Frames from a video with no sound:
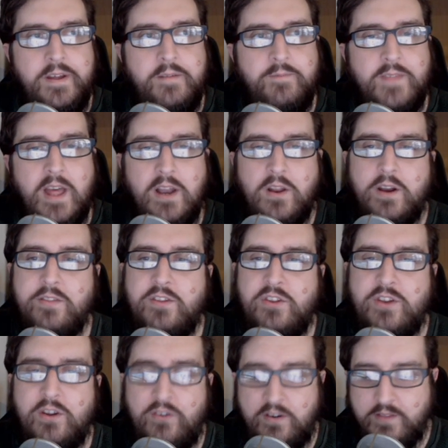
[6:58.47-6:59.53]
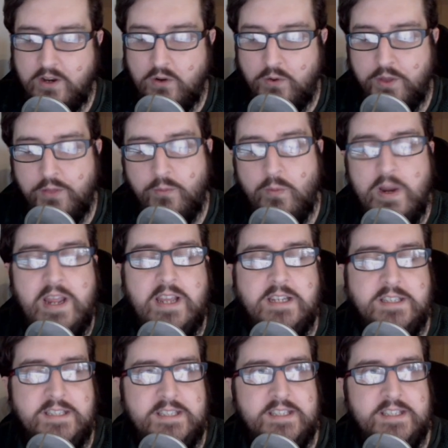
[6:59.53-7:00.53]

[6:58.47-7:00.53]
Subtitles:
a lot of the stuff from the Lord of the Rings,